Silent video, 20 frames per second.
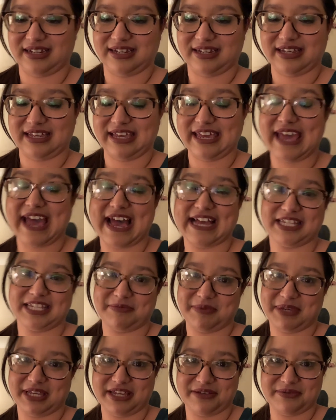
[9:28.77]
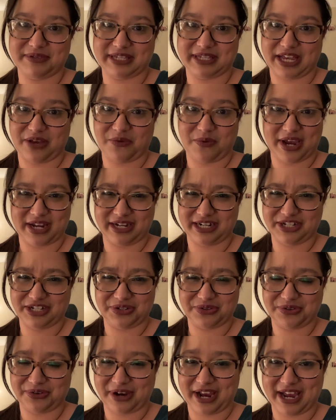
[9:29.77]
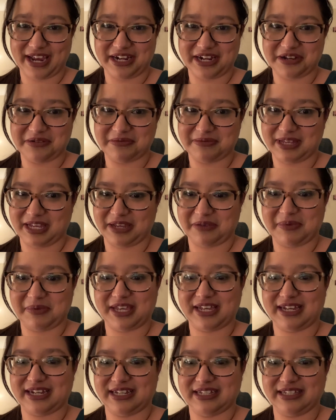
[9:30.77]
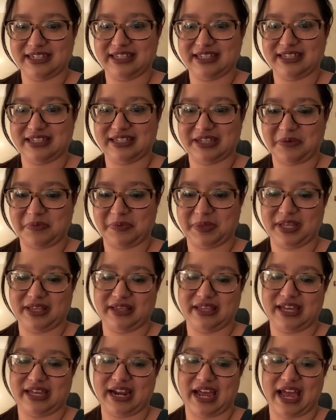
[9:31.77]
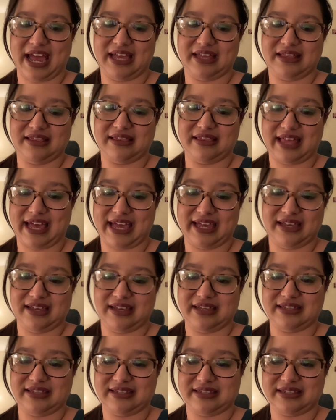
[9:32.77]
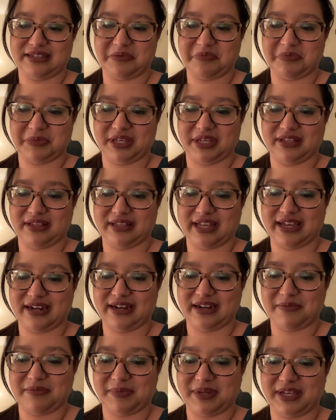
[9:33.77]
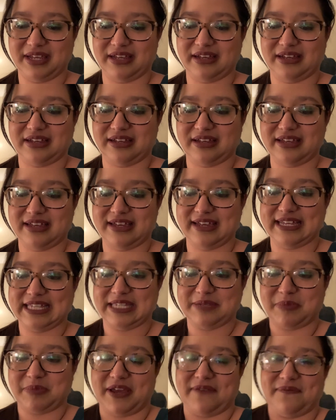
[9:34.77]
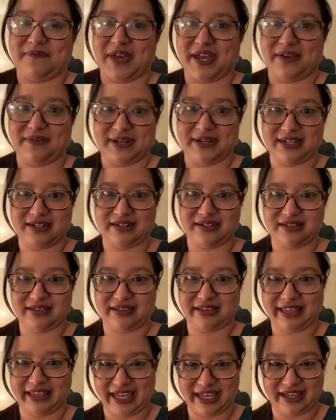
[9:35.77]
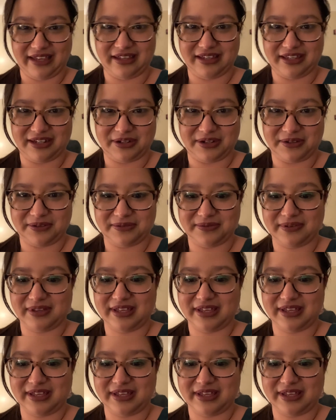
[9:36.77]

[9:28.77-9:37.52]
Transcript: he asked me, he was like, why did you cry? And I'm like, because it's something that I like. It's something that I'm like, it's my favorite thing, you know?